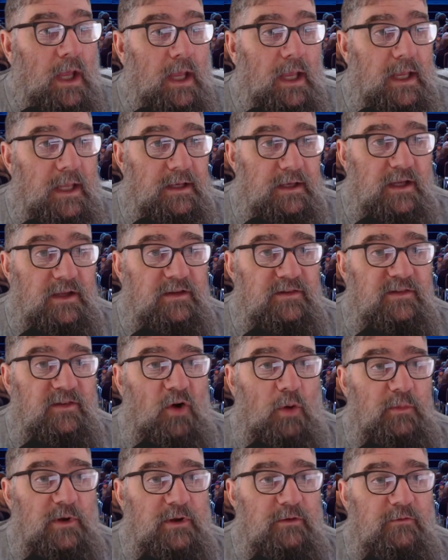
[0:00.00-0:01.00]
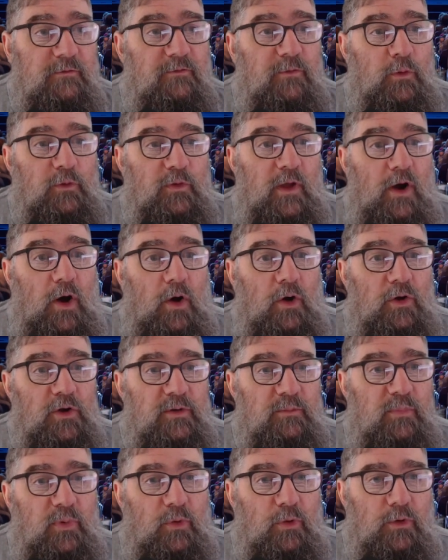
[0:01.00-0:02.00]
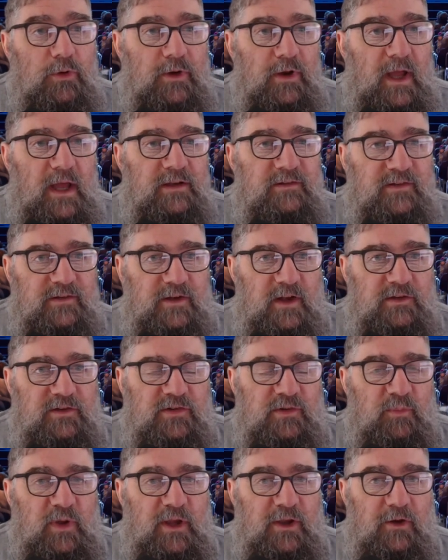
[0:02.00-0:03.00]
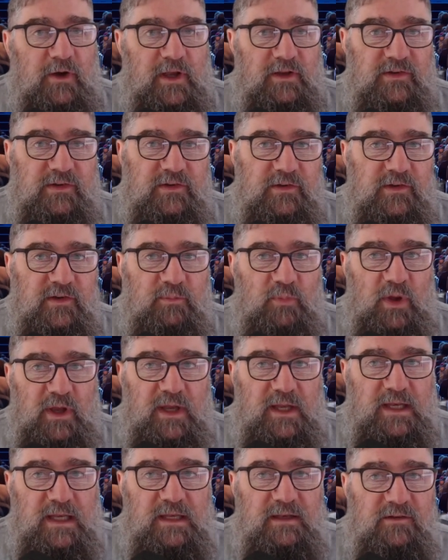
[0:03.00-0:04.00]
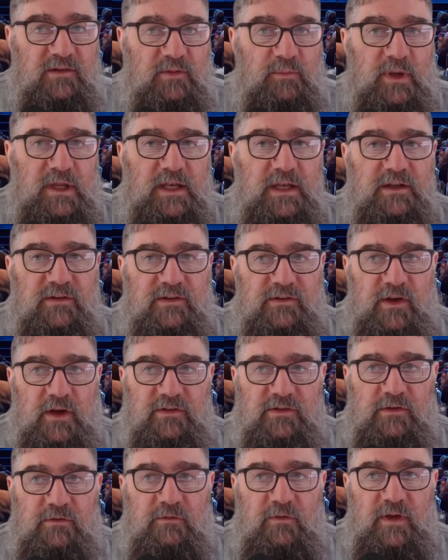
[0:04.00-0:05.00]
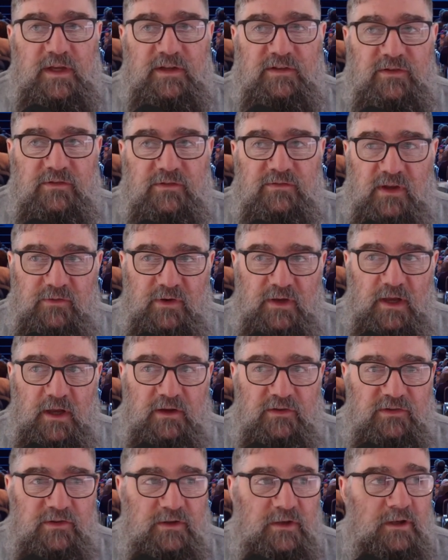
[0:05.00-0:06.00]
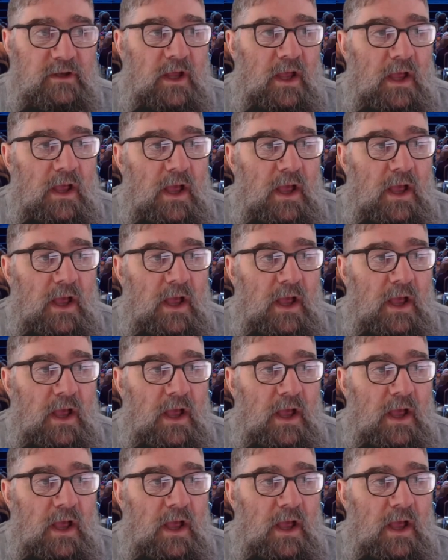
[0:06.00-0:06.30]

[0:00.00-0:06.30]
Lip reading: It is common for the onboard and station PIS to display an intermediate station for ease of navigation.